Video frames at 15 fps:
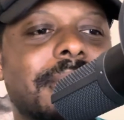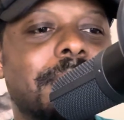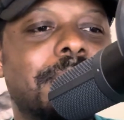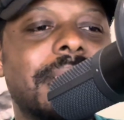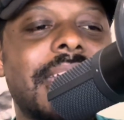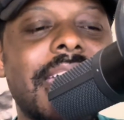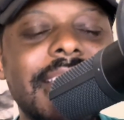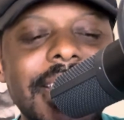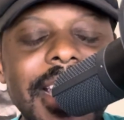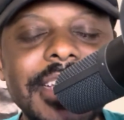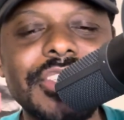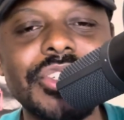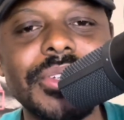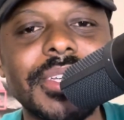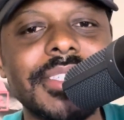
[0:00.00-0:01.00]
But I
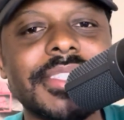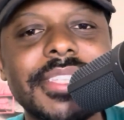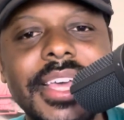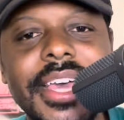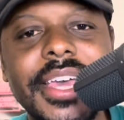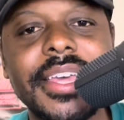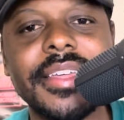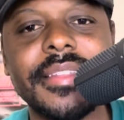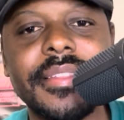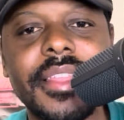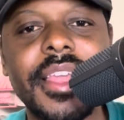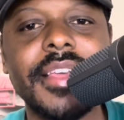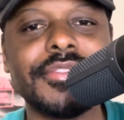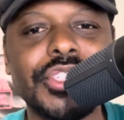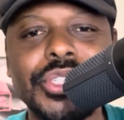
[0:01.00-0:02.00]
guess you could say
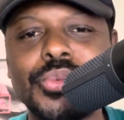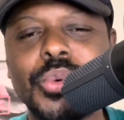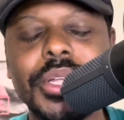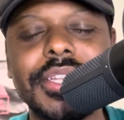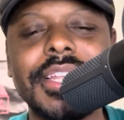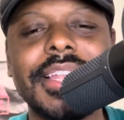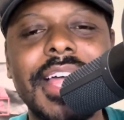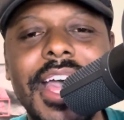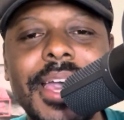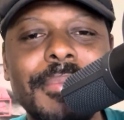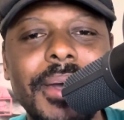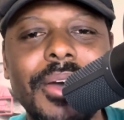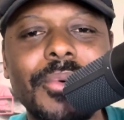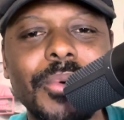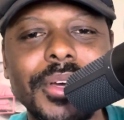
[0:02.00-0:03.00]
if she's willing to lie
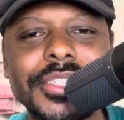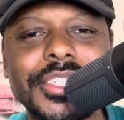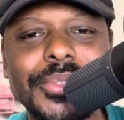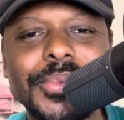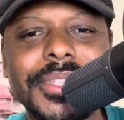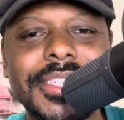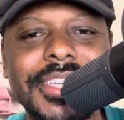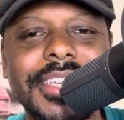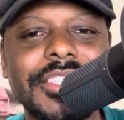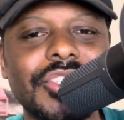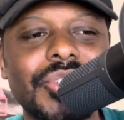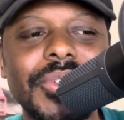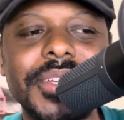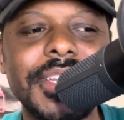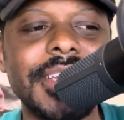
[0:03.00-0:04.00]
about where she went to get
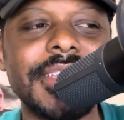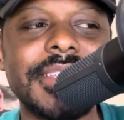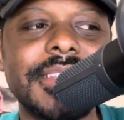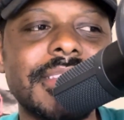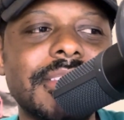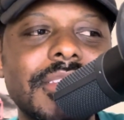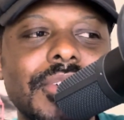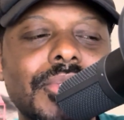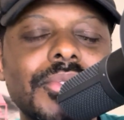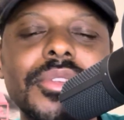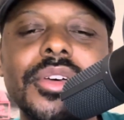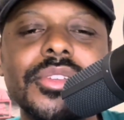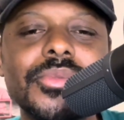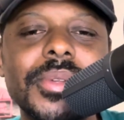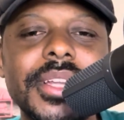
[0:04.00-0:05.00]
treated, who
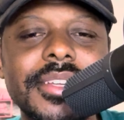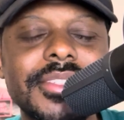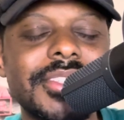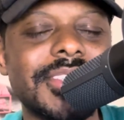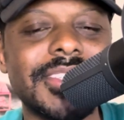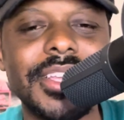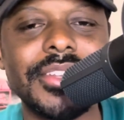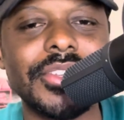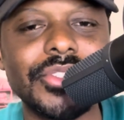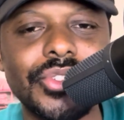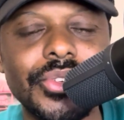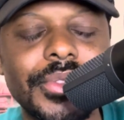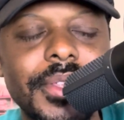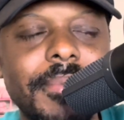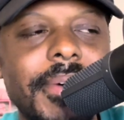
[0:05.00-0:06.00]
knows what else she's telling the
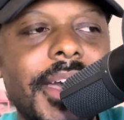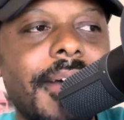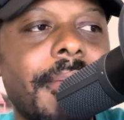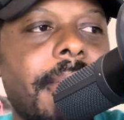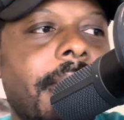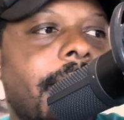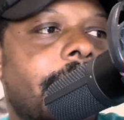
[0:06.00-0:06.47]
truth about.